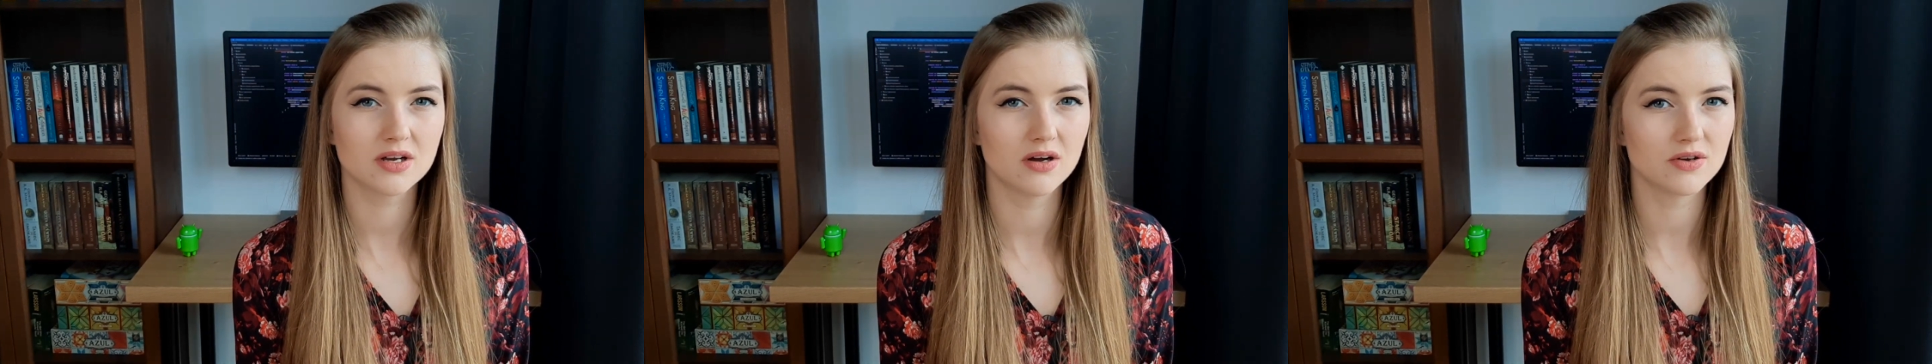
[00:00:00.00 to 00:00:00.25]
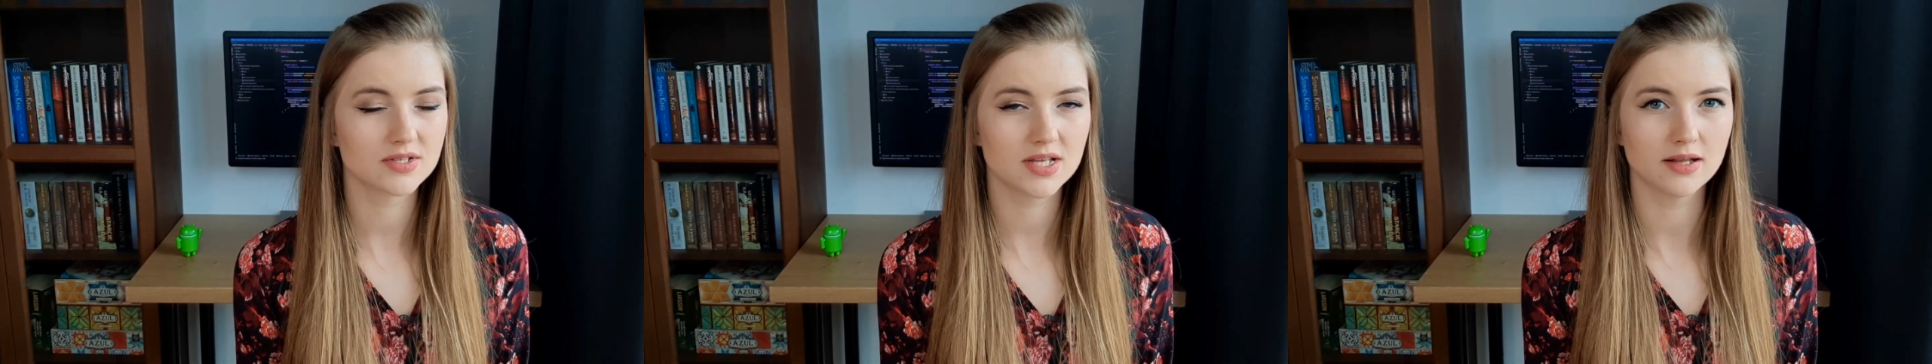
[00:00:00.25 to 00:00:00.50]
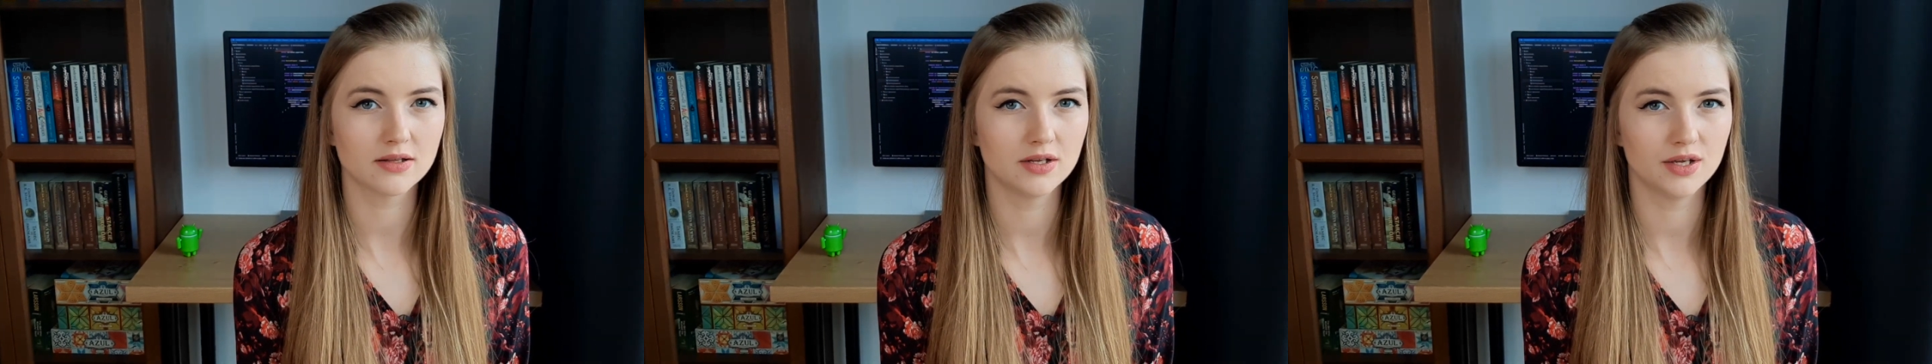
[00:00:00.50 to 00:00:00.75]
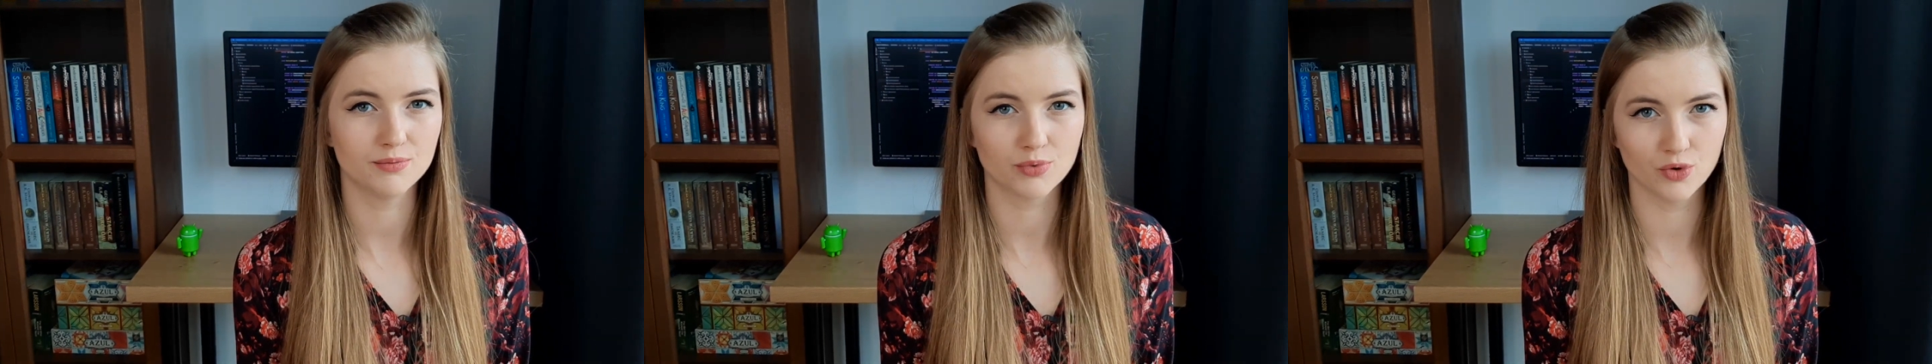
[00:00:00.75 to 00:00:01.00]

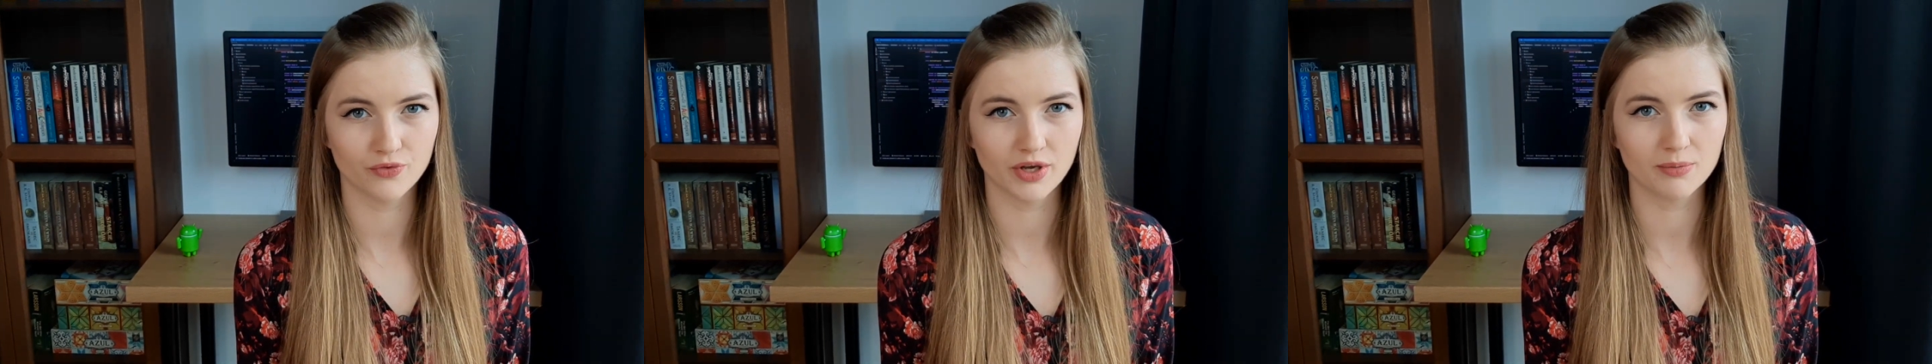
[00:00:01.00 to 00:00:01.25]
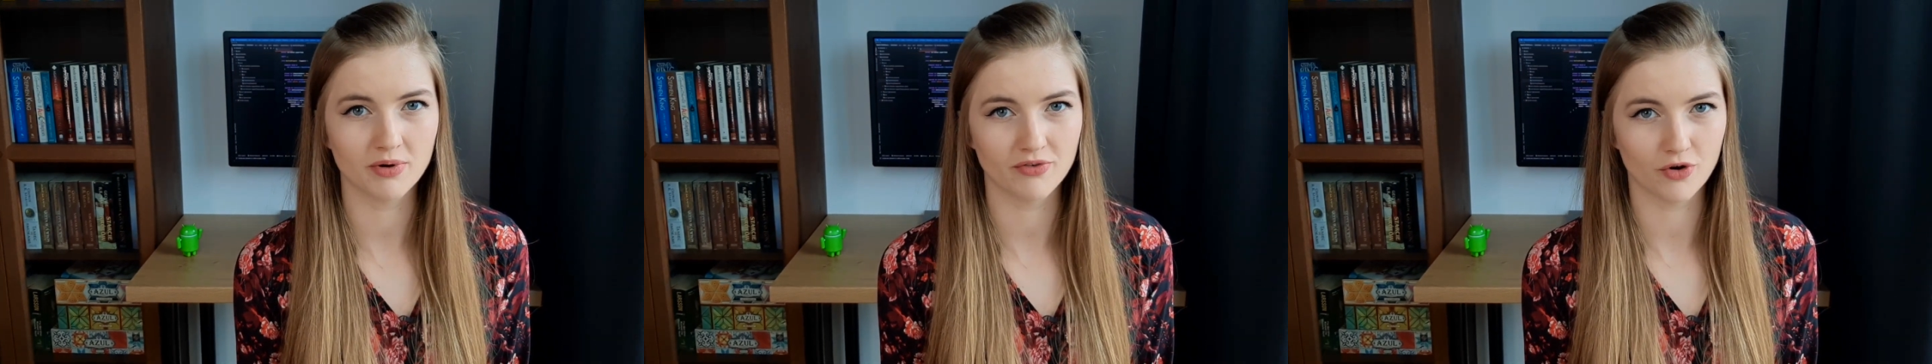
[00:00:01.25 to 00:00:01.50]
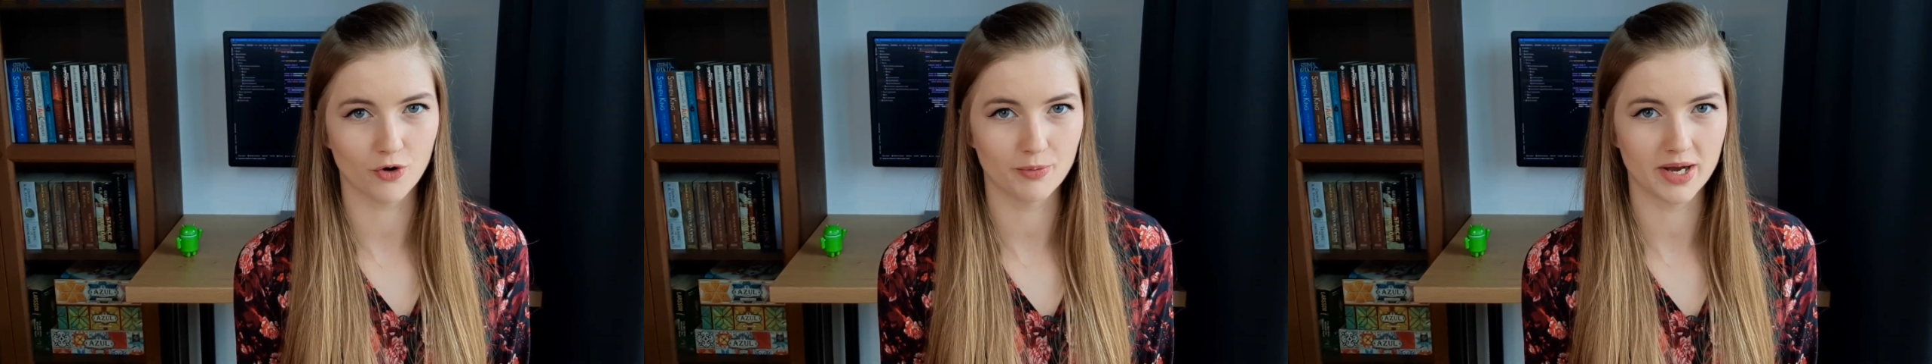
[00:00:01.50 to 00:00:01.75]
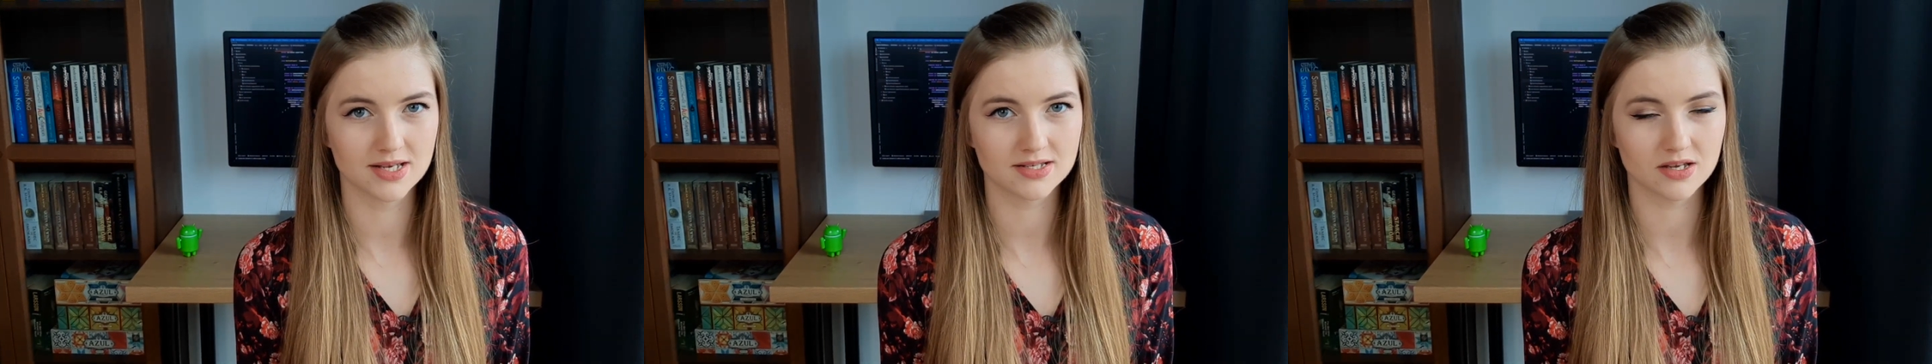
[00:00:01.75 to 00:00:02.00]
constantly improving
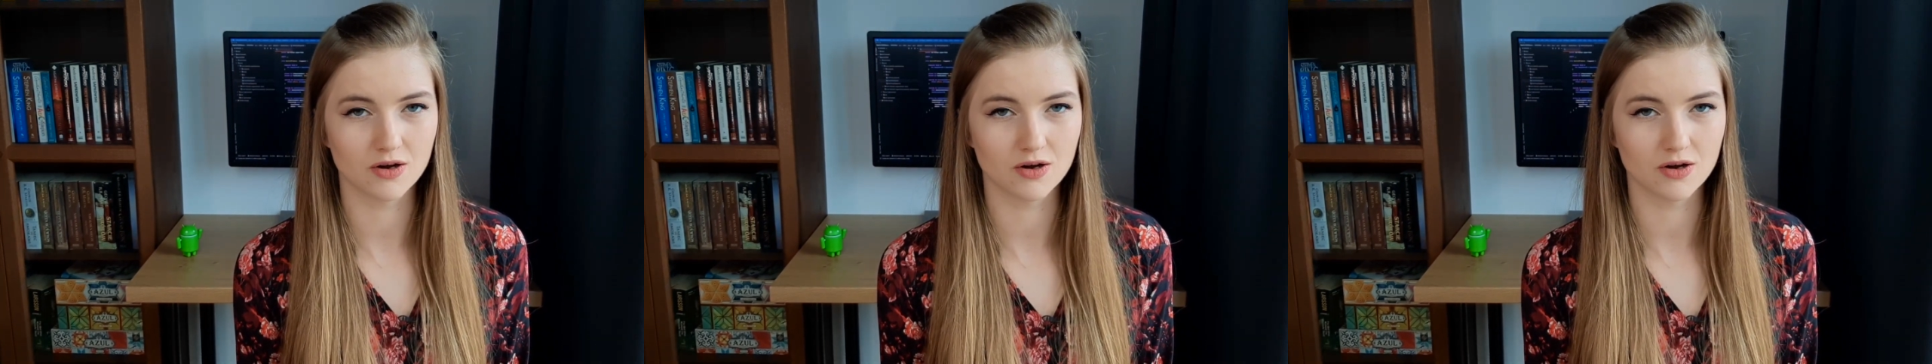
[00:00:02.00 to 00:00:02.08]
performance